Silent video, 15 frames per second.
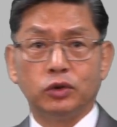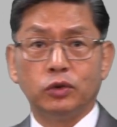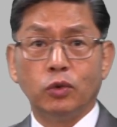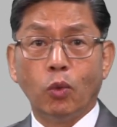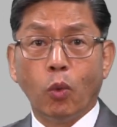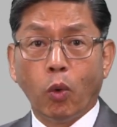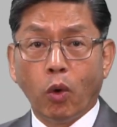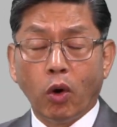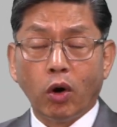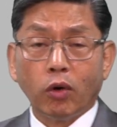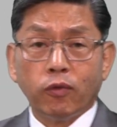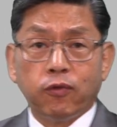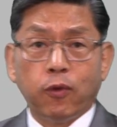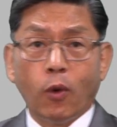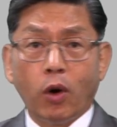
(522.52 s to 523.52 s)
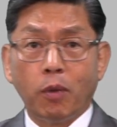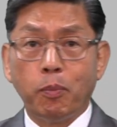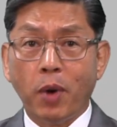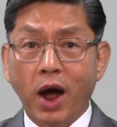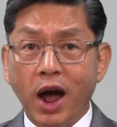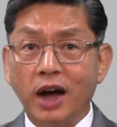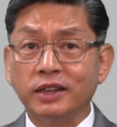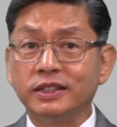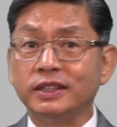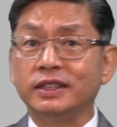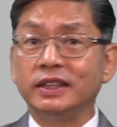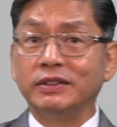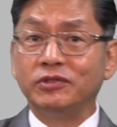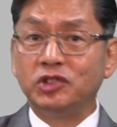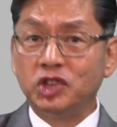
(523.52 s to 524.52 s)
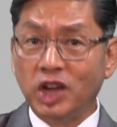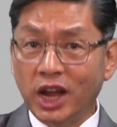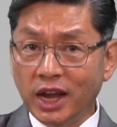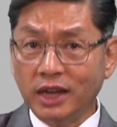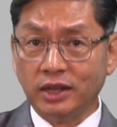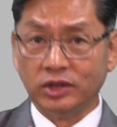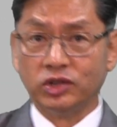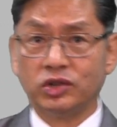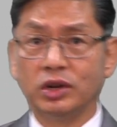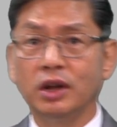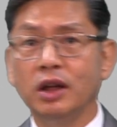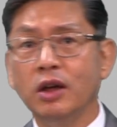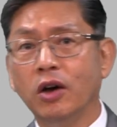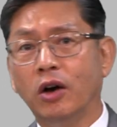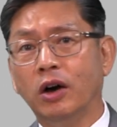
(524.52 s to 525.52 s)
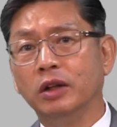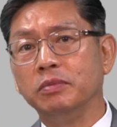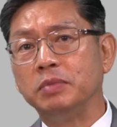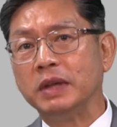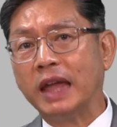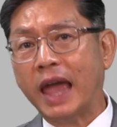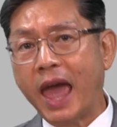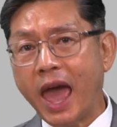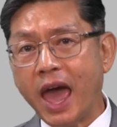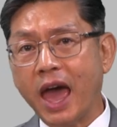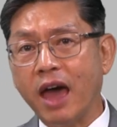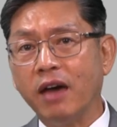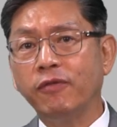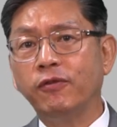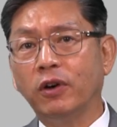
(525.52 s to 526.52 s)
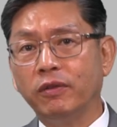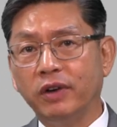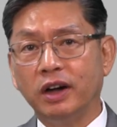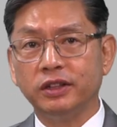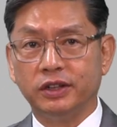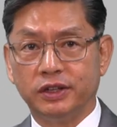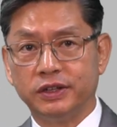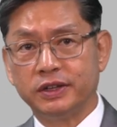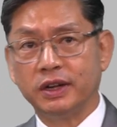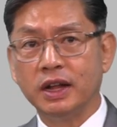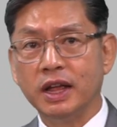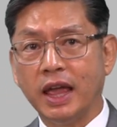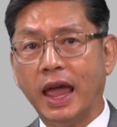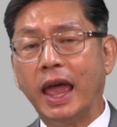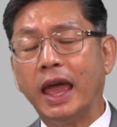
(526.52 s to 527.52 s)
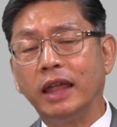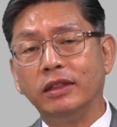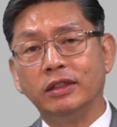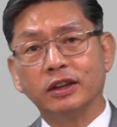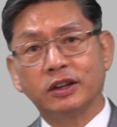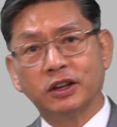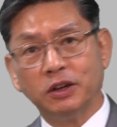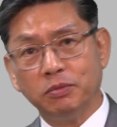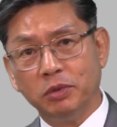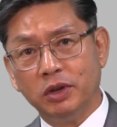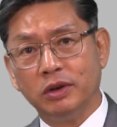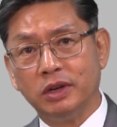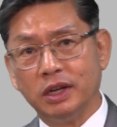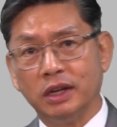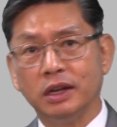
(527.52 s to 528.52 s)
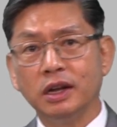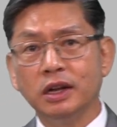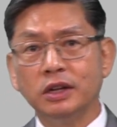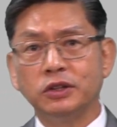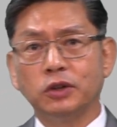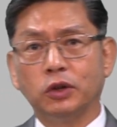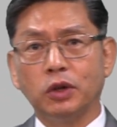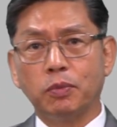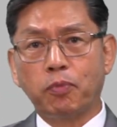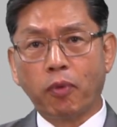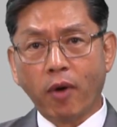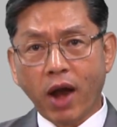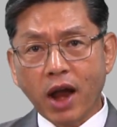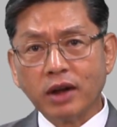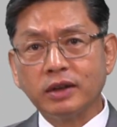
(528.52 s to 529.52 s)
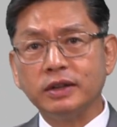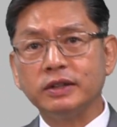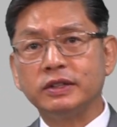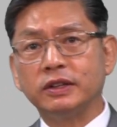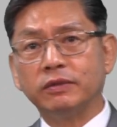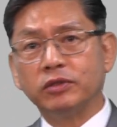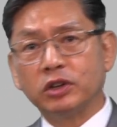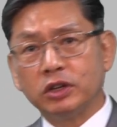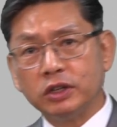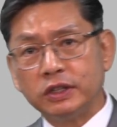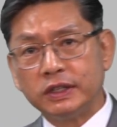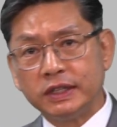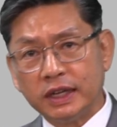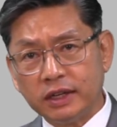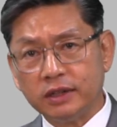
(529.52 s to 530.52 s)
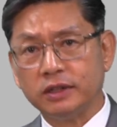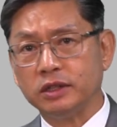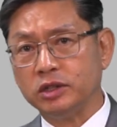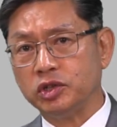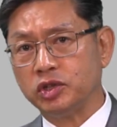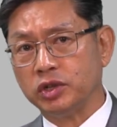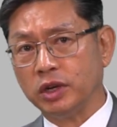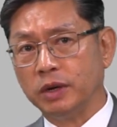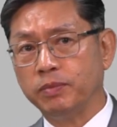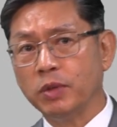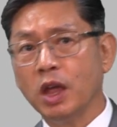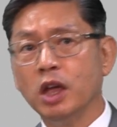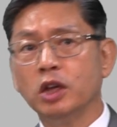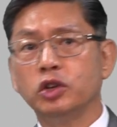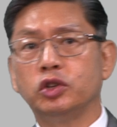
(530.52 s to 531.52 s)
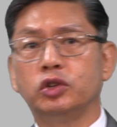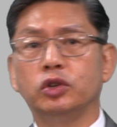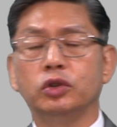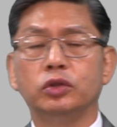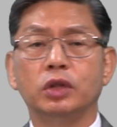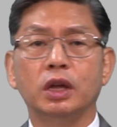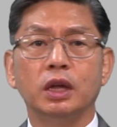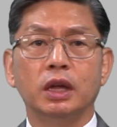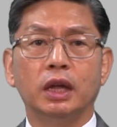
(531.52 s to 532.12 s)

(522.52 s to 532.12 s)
to work for positive change on behalf of others and the community. So the practice of a good citizenship should